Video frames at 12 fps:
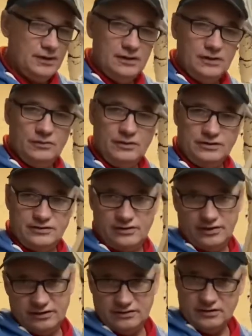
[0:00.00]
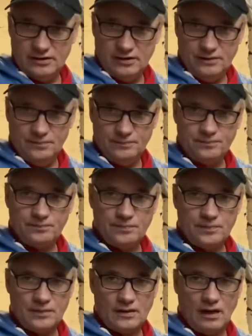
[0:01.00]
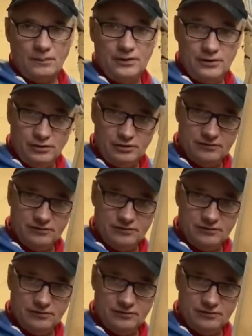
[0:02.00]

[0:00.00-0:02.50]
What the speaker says: which these I've been using